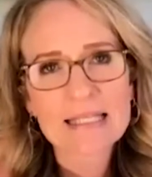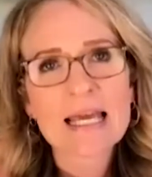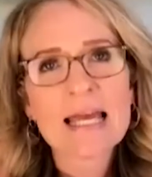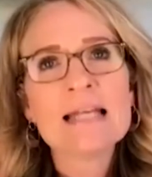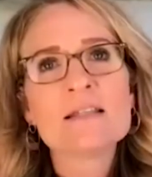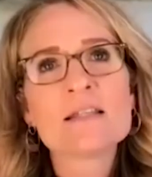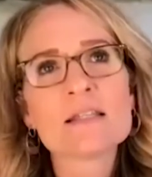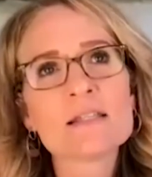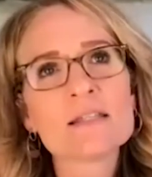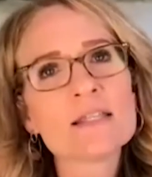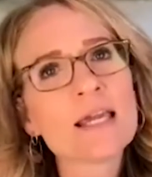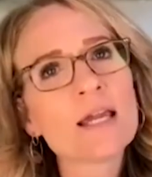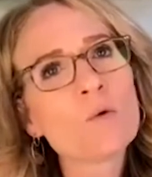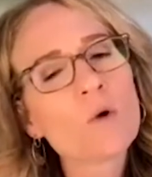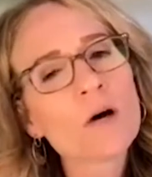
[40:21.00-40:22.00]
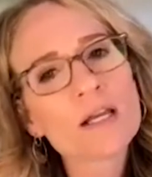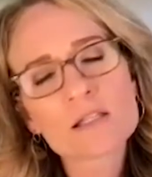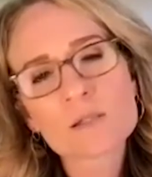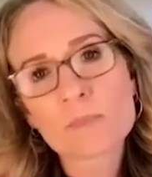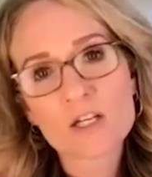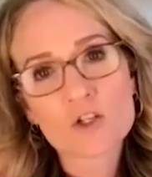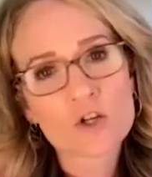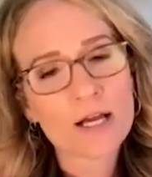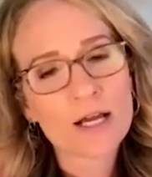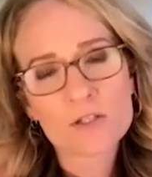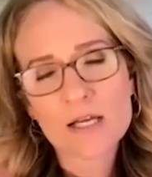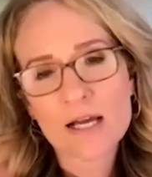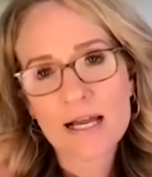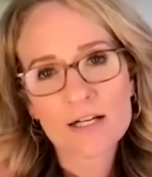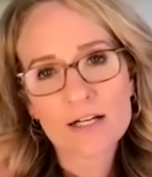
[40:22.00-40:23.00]
to see what is my child's
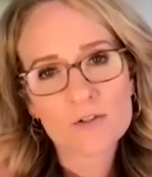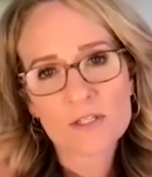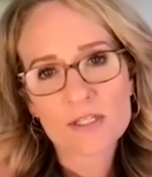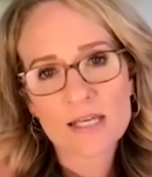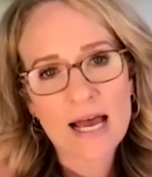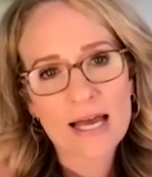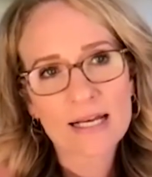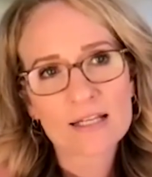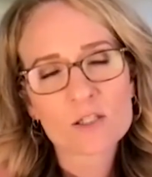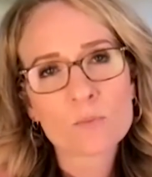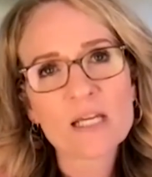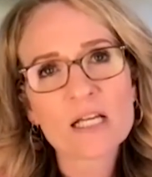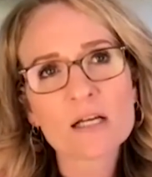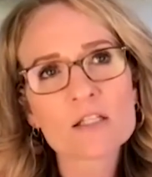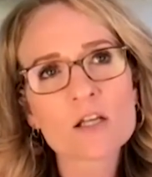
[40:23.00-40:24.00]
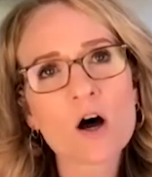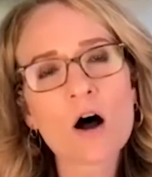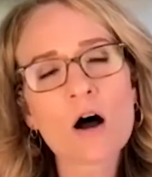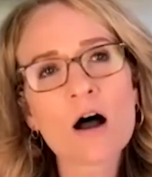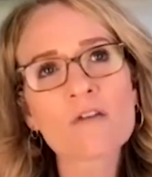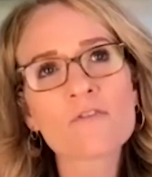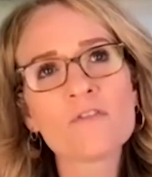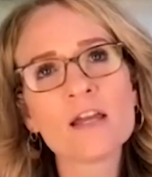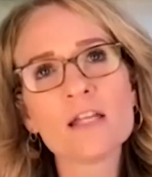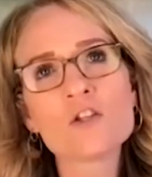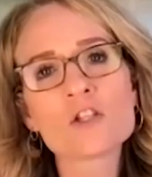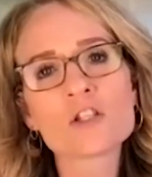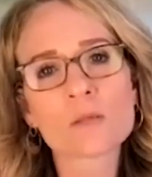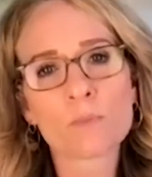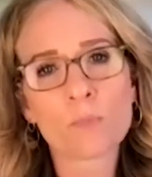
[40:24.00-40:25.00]
iron status, because often
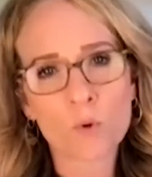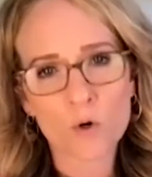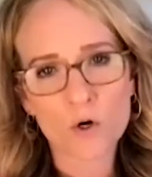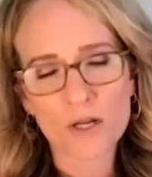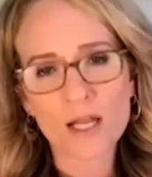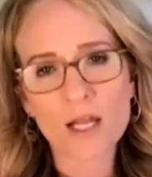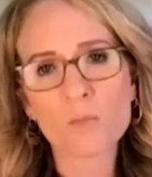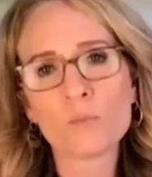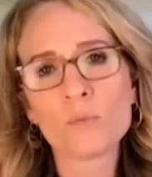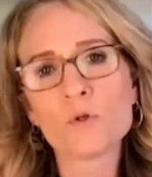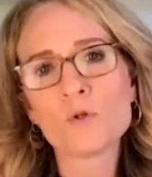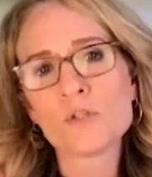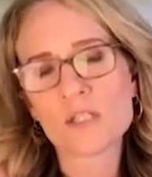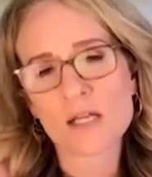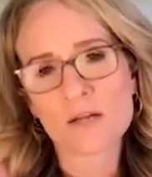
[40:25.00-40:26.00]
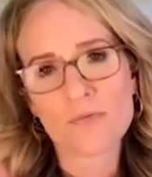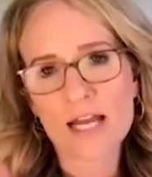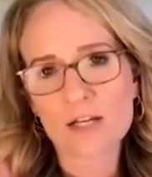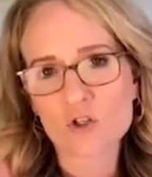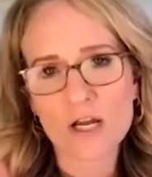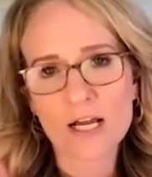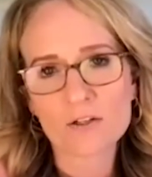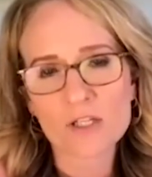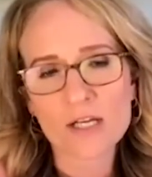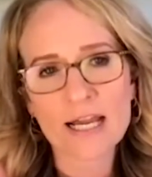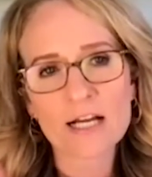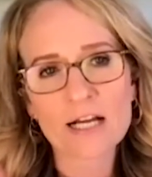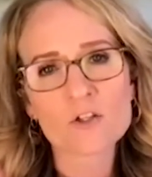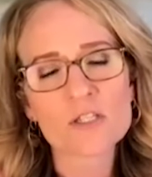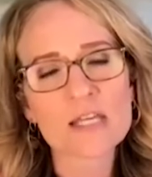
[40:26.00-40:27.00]
supporting, boosting that child's
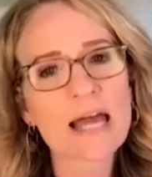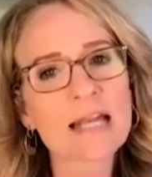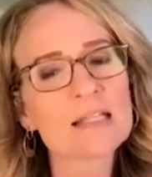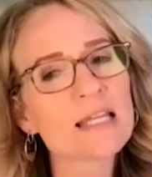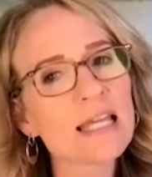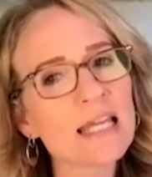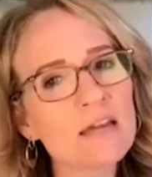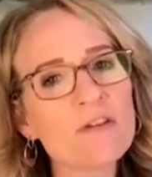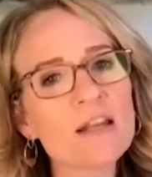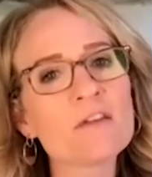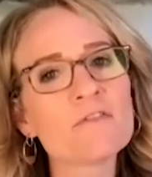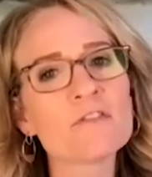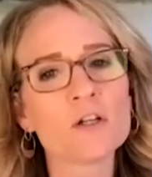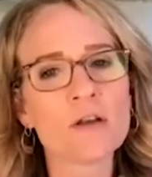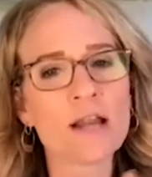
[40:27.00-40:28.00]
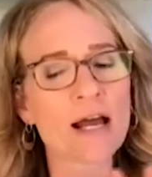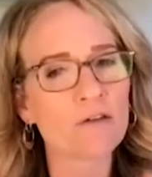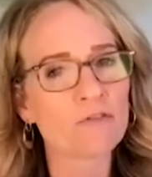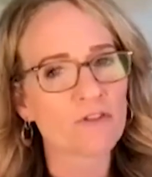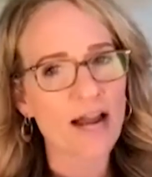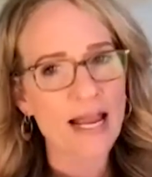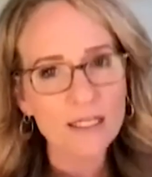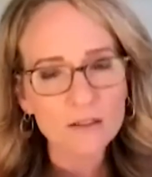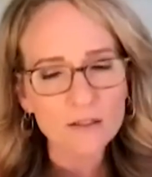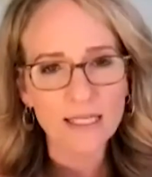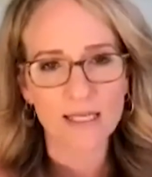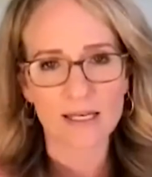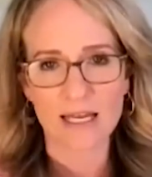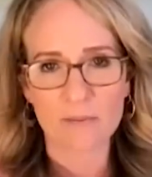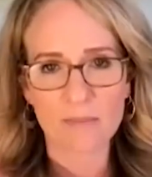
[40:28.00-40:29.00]
iron status, even if they're not frankly
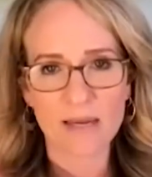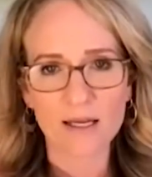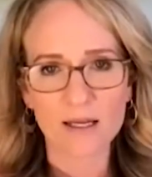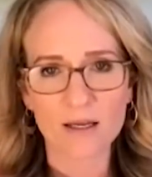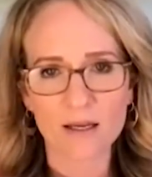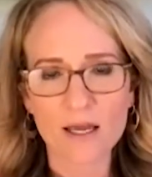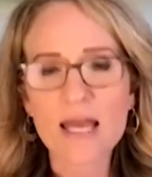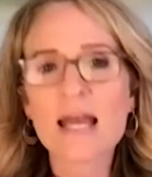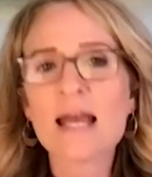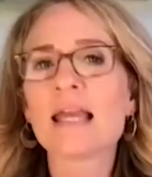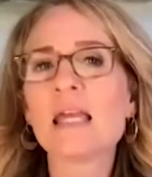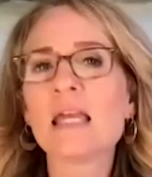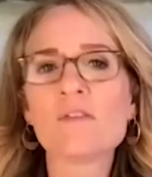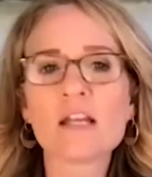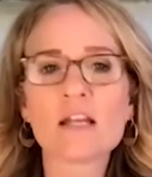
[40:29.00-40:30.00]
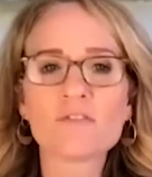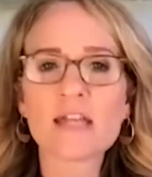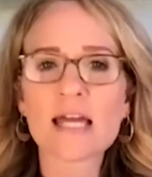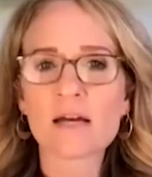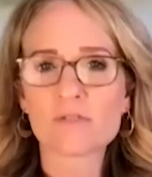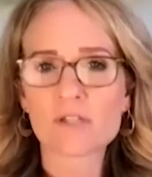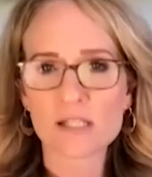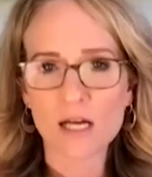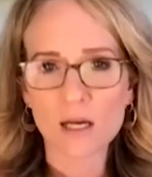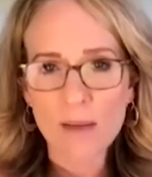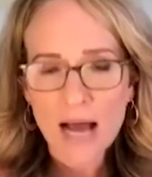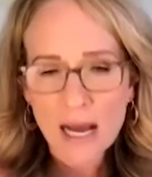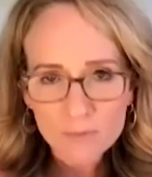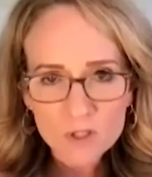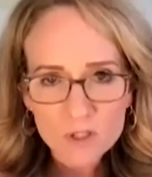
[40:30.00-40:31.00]
anemic, even if they have
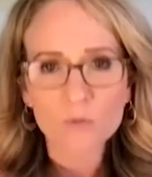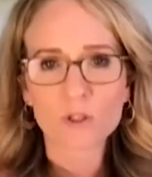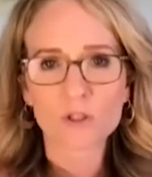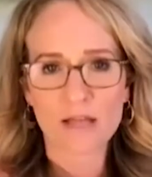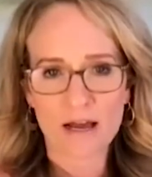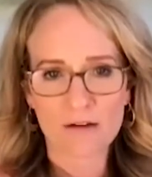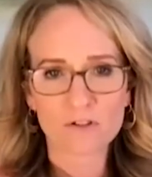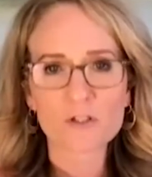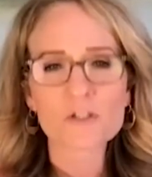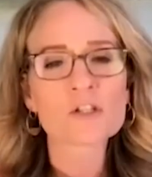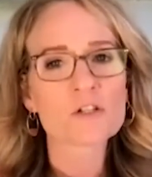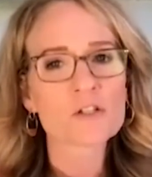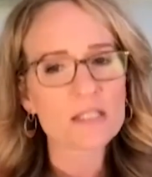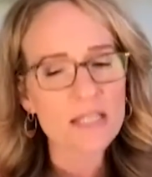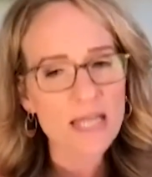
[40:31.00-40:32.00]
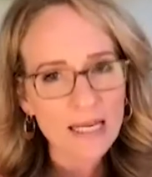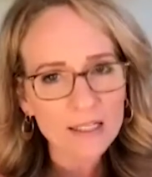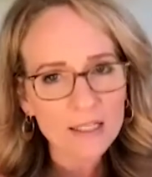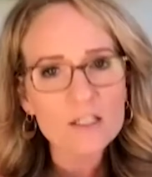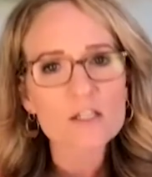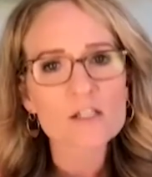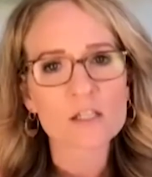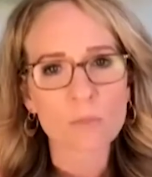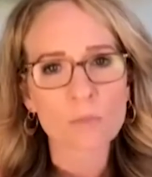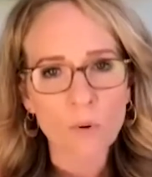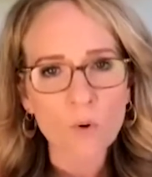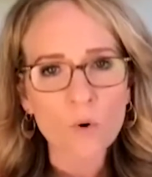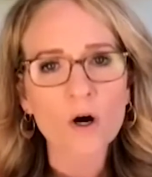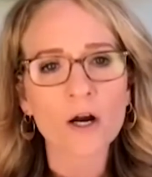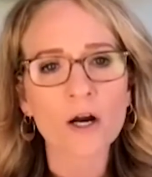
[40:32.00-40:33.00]
suboptimal levels, there's data to
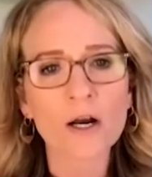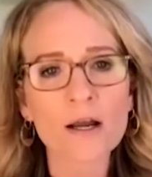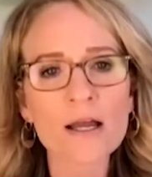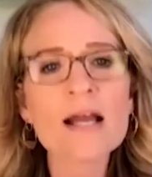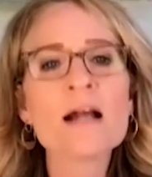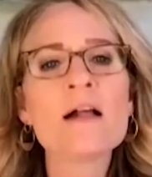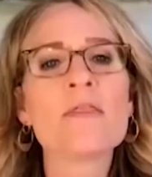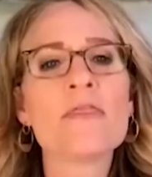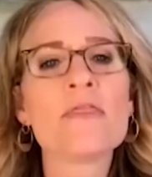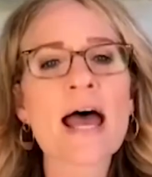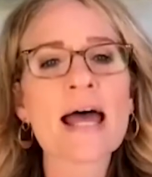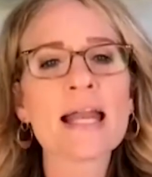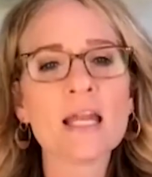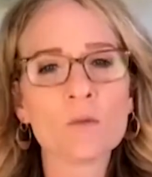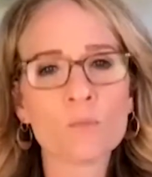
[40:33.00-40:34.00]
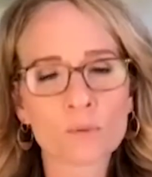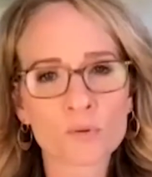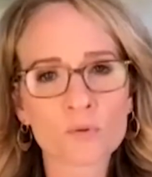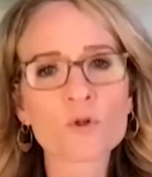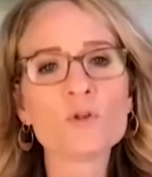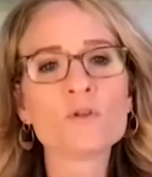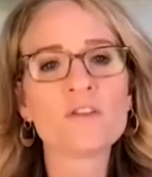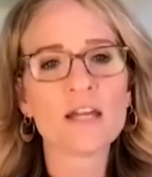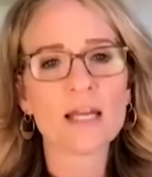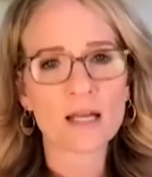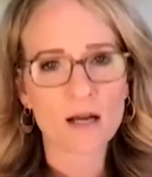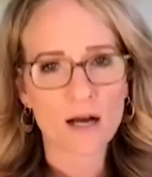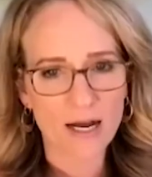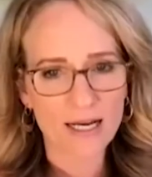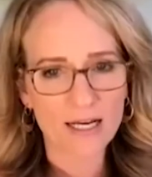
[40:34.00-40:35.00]
support that
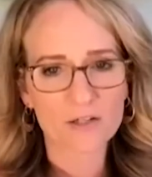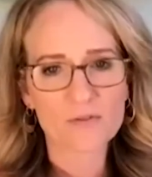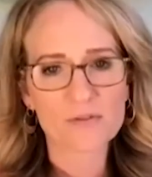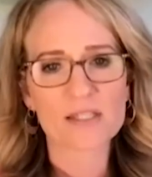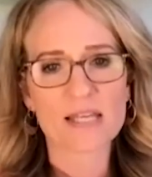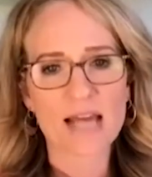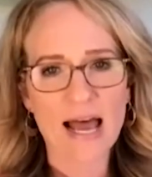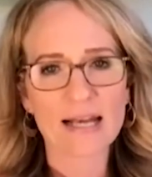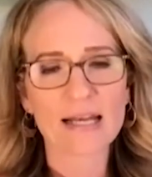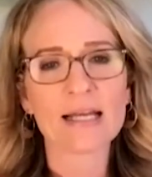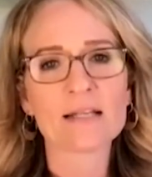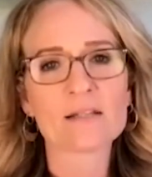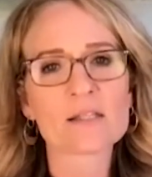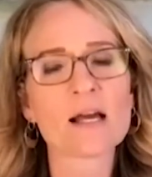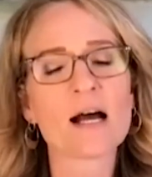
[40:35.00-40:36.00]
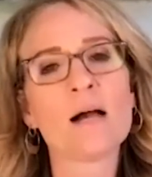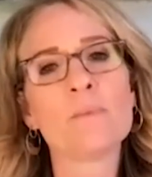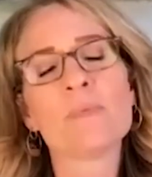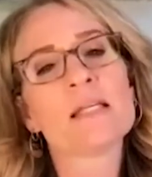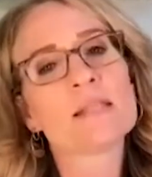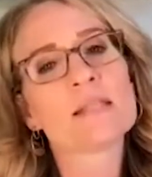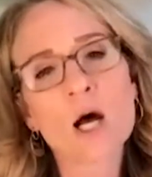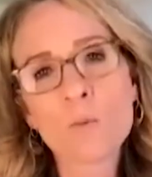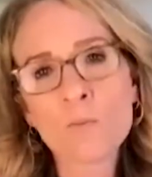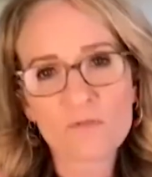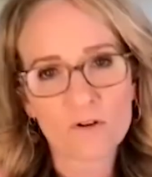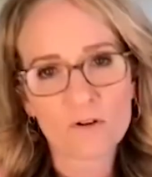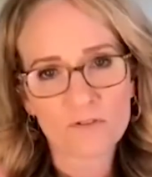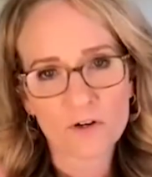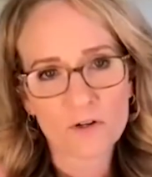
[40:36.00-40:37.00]
improving iron status is
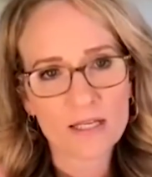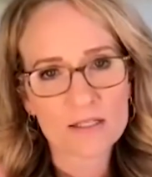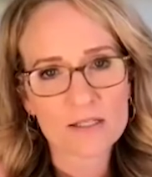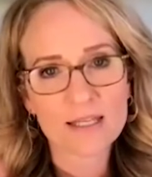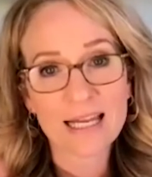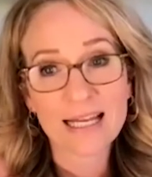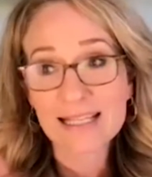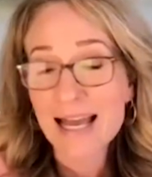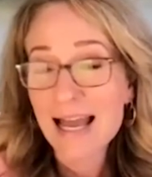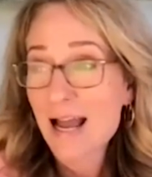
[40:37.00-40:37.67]
helpful for these things.